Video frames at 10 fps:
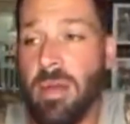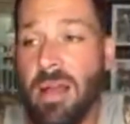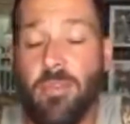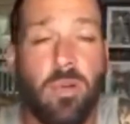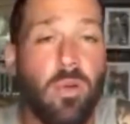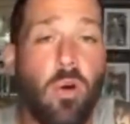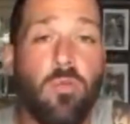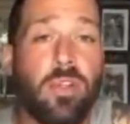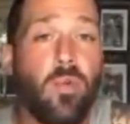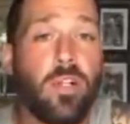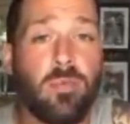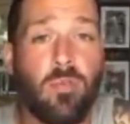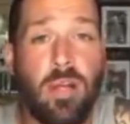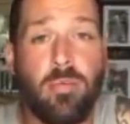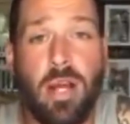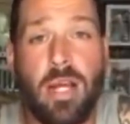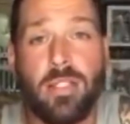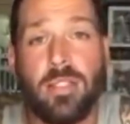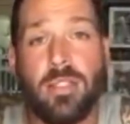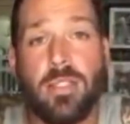Everyone hopefully won some great
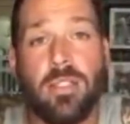prizes.